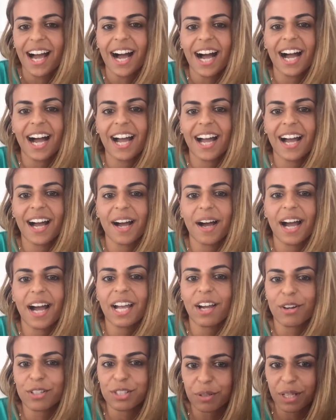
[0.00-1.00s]
I
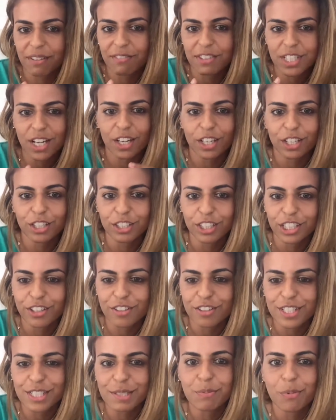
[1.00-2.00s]
also gave a talk earlier
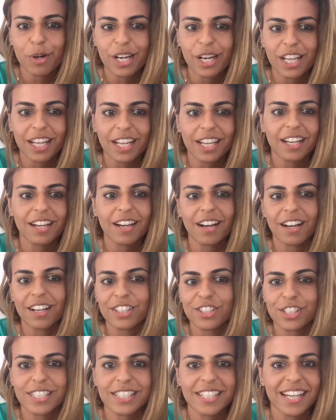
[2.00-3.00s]
this morning on
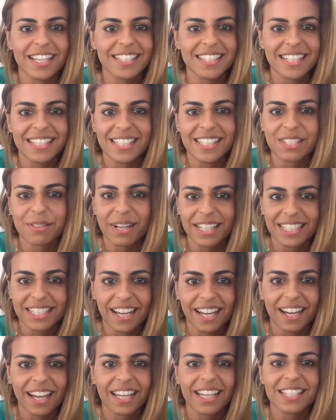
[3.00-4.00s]
just diastasis
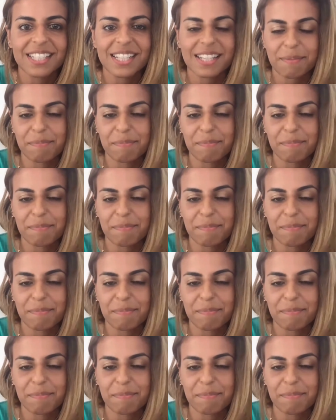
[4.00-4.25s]
recti,